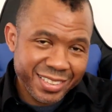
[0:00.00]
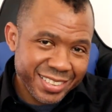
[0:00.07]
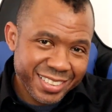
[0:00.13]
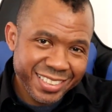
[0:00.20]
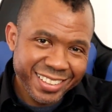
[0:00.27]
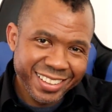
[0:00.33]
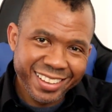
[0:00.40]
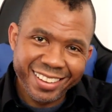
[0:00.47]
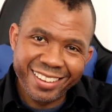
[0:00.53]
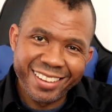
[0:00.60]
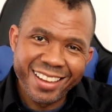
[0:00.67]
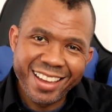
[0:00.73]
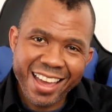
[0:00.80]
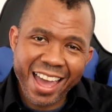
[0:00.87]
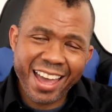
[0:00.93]
Because,
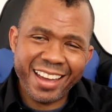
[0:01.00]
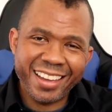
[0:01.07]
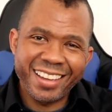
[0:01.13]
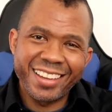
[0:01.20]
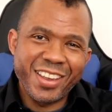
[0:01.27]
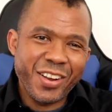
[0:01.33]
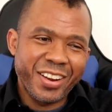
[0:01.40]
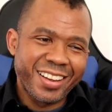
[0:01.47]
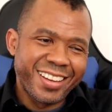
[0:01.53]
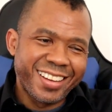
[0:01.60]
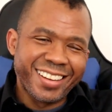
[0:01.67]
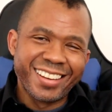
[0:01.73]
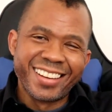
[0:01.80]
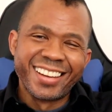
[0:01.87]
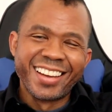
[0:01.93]
hey, you're.
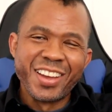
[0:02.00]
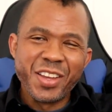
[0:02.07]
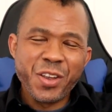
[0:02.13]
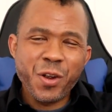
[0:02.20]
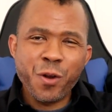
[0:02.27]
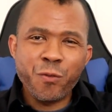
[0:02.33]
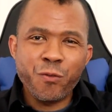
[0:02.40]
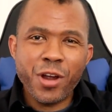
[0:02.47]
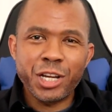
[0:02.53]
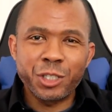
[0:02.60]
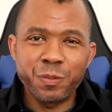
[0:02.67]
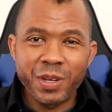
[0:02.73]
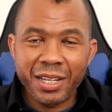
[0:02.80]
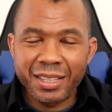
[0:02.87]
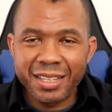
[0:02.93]
You're a
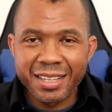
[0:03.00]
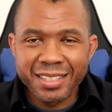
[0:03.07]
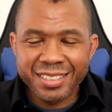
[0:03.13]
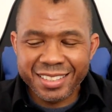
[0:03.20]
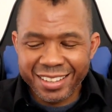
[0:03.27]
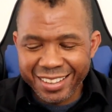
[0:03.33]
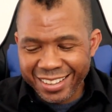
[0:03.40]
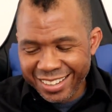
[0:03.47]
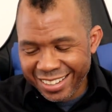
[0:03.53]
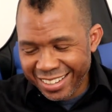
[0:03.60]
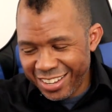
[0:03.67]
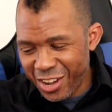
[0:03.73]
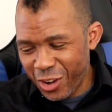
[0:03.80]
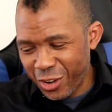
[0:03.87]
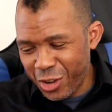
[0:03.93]
freshman in this.
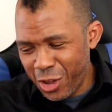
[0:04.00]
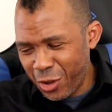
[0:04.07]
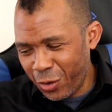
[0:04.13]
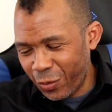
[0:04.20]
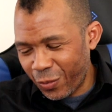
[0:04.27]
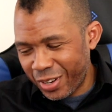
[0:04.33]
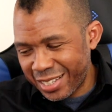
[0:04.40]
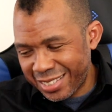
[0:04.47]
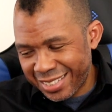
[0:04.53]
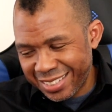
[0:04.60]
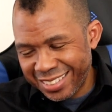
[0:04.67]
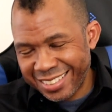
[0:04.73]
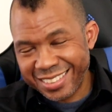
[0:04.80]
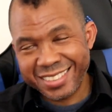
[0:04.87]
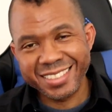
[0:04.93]
You're new. It's
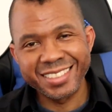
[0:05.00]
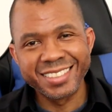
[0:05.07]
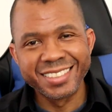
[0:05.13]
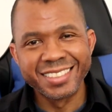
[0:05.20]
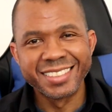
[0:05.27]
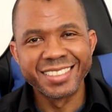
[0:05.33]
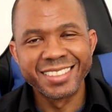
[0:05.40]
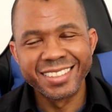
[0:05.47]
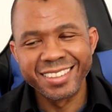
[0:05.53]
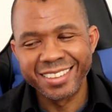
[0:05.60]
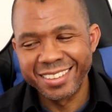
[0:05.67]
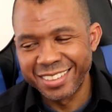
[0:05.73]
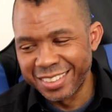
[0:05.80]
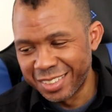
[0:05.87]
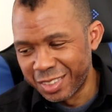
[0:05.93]
it's
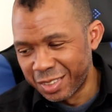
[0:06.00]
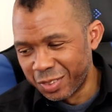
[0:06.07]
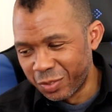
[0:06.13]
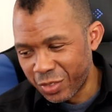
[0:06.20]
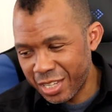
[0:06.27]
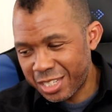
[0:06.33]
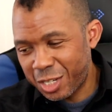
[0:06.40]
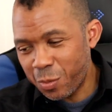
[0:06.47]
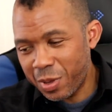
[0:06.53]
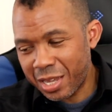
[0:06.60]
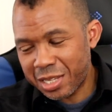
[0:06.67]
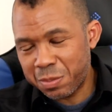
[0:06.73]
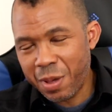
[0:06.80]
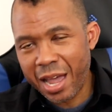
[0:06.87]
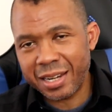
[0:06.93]
it's to be
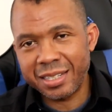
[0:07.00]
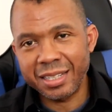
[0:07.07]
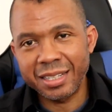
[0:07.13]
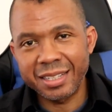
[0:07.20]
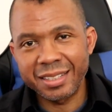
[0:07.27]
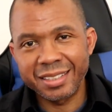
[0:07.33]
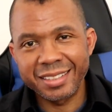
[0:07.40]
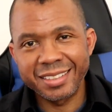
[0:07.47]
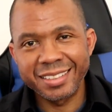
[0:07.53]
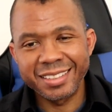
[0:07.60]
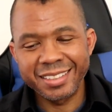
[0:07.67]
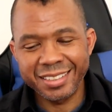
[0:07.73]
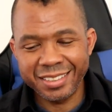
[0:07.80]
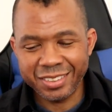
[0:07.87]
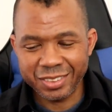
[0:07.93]
expected.
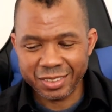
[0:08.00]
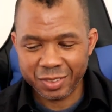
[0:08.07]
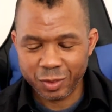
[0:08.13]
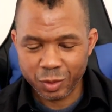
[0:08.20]
Yeah.